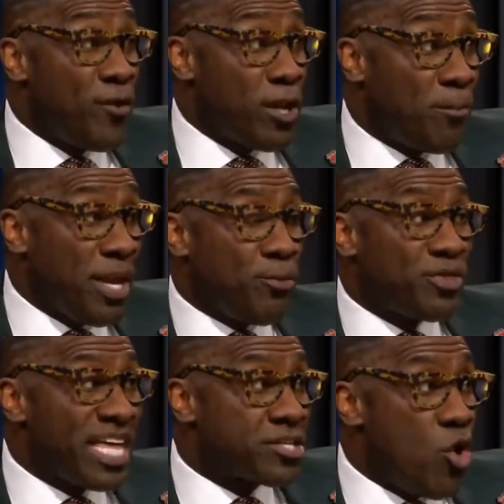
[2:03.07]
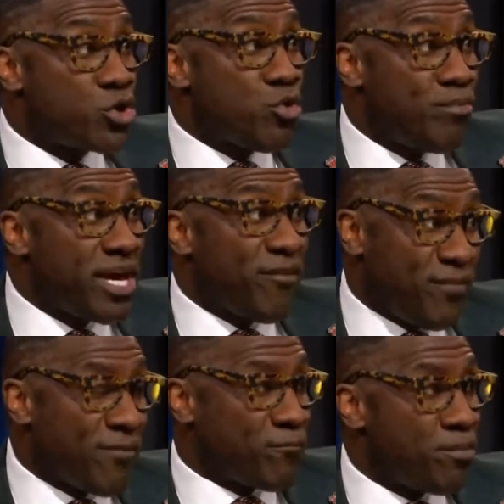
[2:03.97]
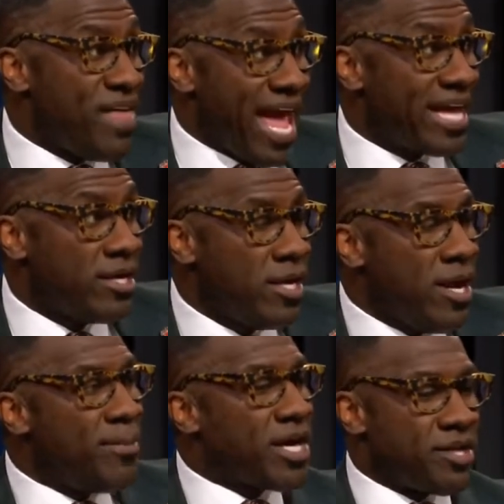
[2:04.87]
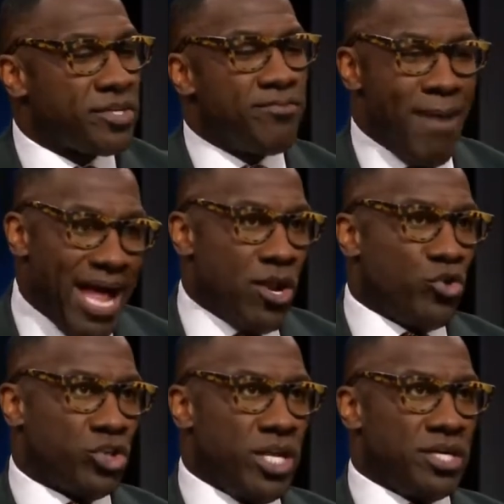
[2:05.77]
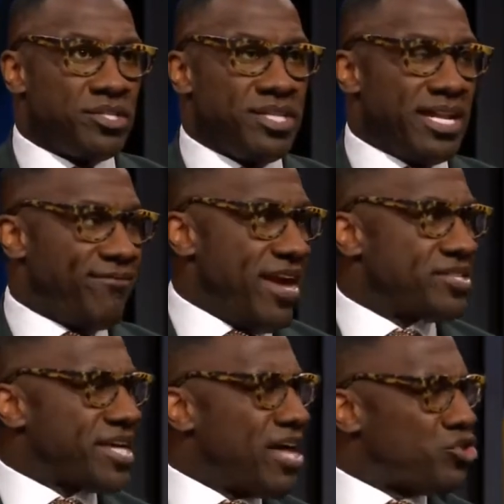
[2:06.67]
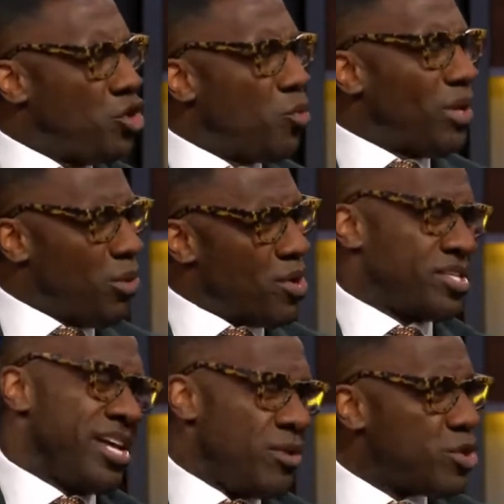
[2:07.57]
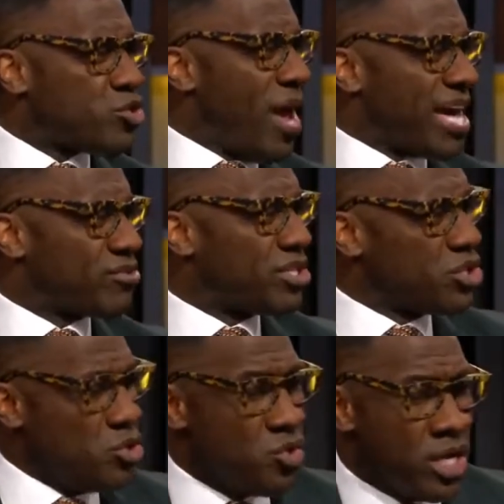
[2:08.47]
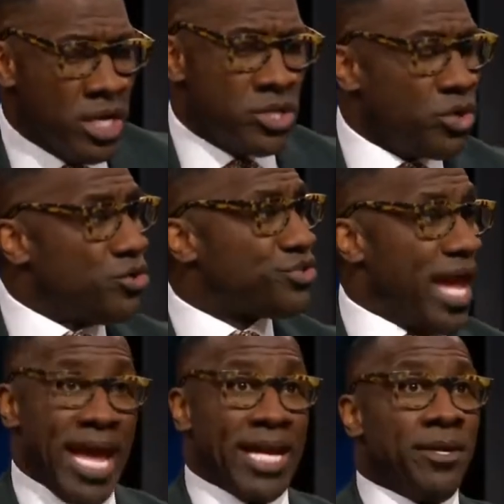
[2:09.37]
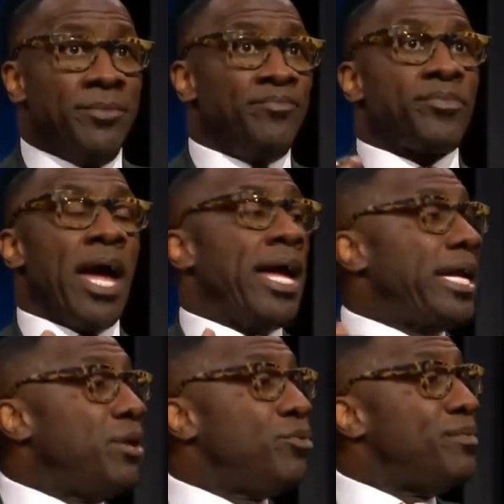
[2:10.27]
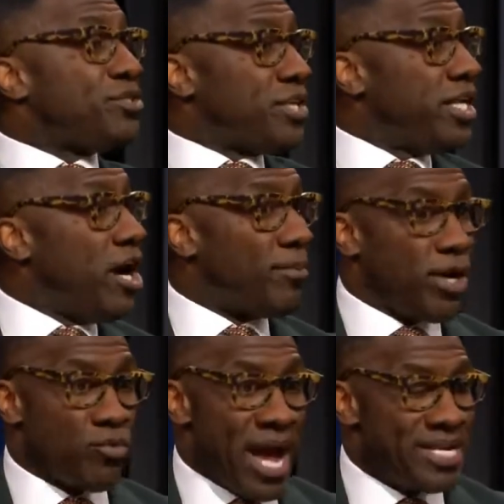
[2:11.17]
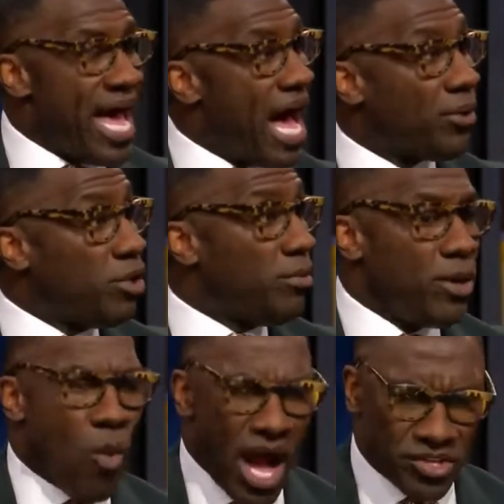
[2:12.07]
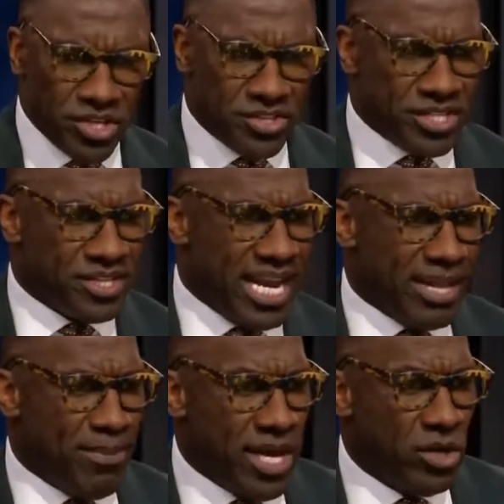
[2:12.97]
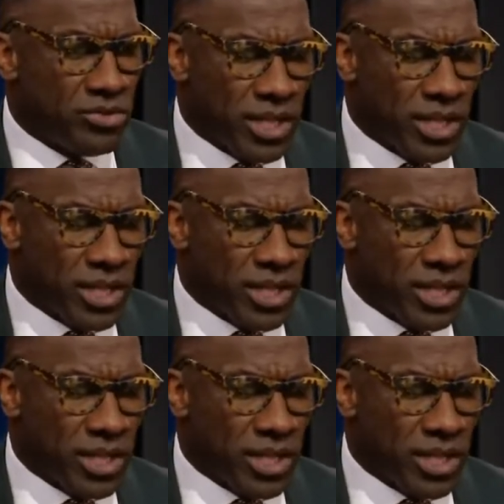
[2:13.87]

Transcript: of people that's going to benefit from that. Because my notion is that advanced scouts, you don't really want to tell them what you actually do. You're going to say, hey, he would be sitting up here right now. He'd be watching the Cincinnati Bengals.